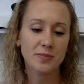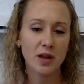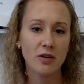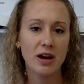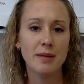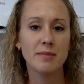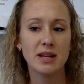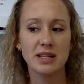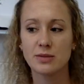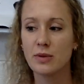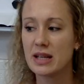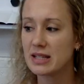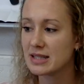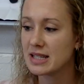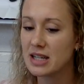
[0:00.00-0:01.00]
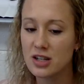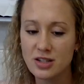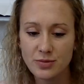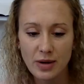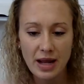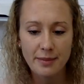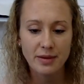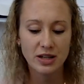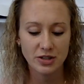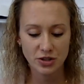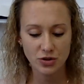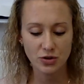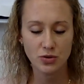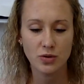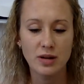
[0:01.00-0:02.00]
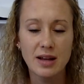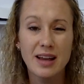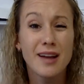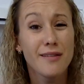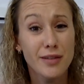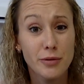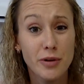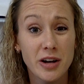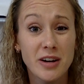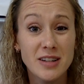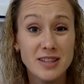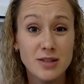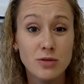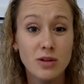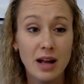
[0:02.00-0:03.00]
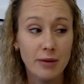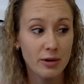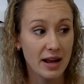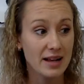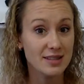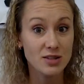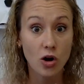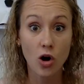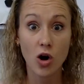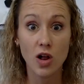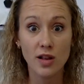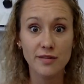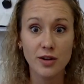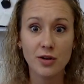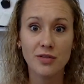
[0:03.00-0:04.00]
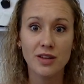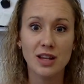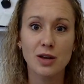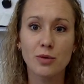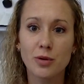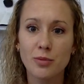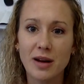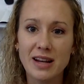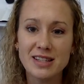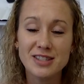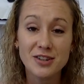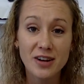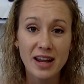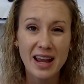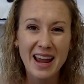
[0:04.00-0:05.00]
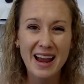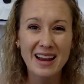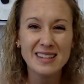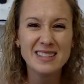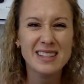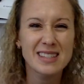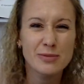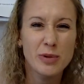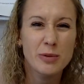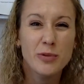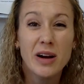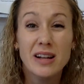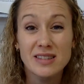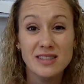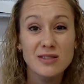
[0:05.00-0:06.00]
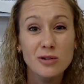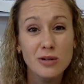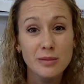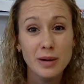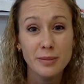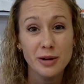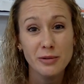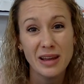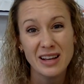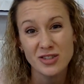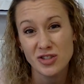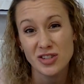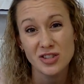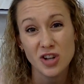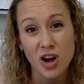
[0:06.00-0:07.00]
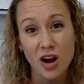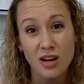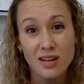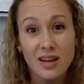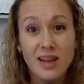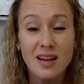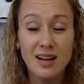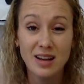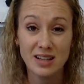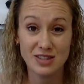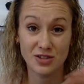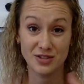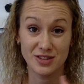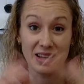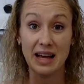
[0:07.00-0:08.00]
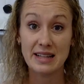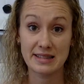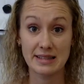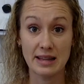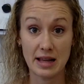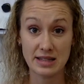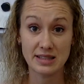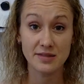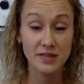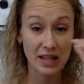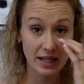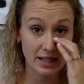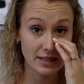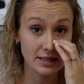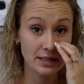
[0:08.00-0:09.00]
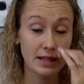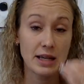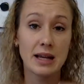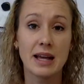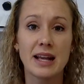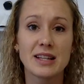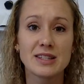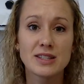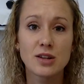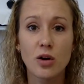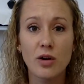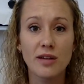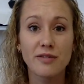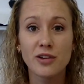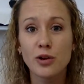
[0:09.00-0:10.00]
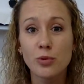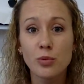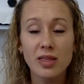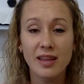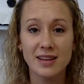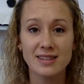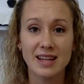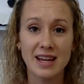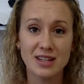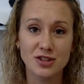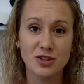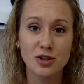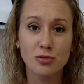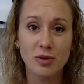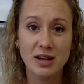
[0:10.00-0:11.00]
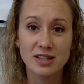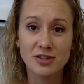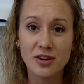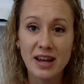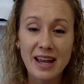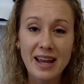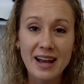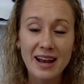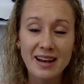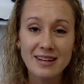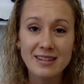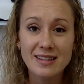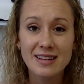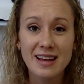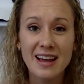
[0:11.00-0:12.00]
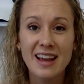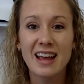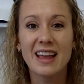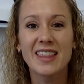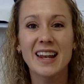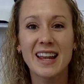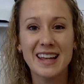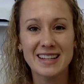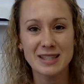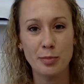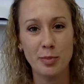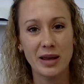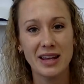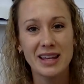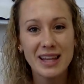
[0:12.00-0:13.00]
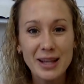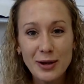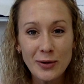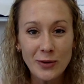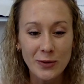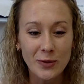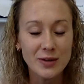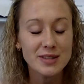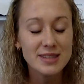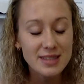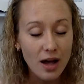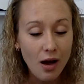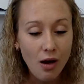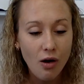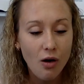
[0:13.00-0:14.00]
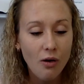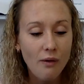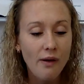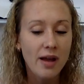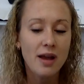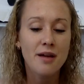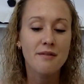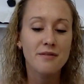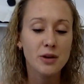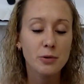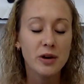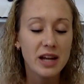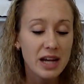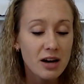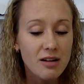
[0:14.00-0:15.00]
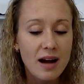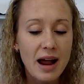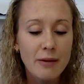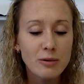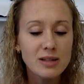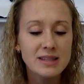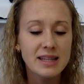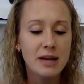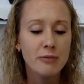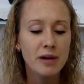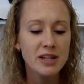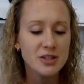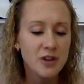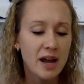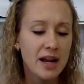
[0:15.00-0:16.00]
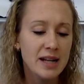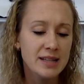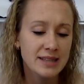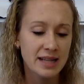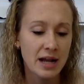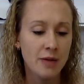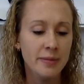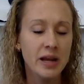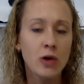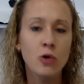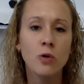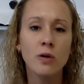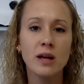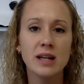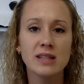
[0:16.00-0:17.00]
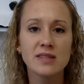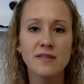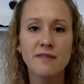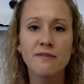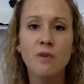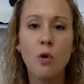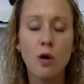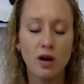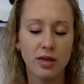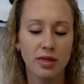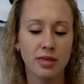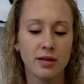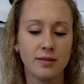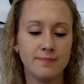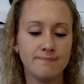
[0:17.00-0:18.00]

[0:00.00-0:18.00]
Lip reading: All right, my sweets, here's what I'm going to do. If you were here at school, I would ask all of you, and then you would raise your hand, because when we're at school, remember, you can't just talk, because there's lots and lots of kids. And so if you would like to answer, you raise your hand, and then I get to pick you. So if you were here, I would say raise your hand and tell me who is fourth.